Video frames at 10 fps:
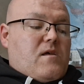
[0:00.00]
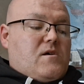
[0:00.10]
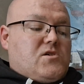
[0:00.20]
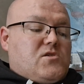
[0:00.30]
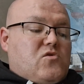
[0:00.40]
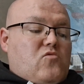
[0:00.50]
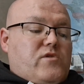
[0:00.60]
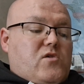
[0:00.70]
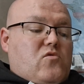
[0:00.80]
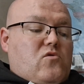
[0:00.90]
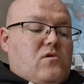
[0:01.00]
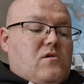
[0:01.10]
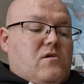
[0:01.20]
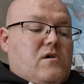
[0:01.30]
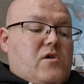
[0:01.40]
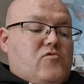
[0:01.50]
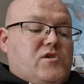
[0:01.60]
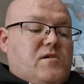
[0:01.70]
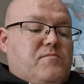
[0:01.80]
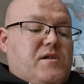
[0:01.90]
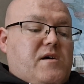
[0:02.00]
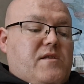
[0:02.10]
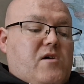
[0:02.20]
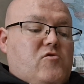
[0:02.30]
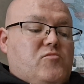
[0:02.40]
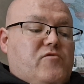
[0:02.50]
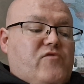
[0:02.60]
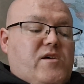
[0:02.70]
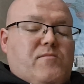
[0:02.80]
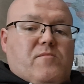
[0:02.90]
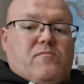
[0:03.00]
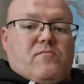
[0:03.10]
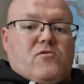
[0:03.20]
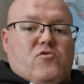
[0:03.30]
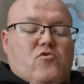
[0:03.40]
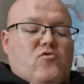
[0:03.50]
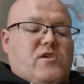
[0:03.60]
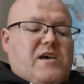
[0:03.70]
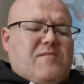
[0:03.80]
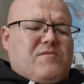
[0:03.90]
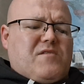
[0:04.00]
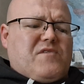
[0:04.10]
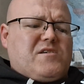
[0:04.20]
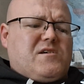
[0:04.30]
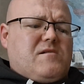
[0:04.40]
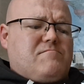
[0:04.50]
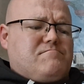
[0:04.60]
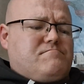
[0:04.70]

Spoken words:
She told the court how she had been at the house when Rahim and Noor came to visit.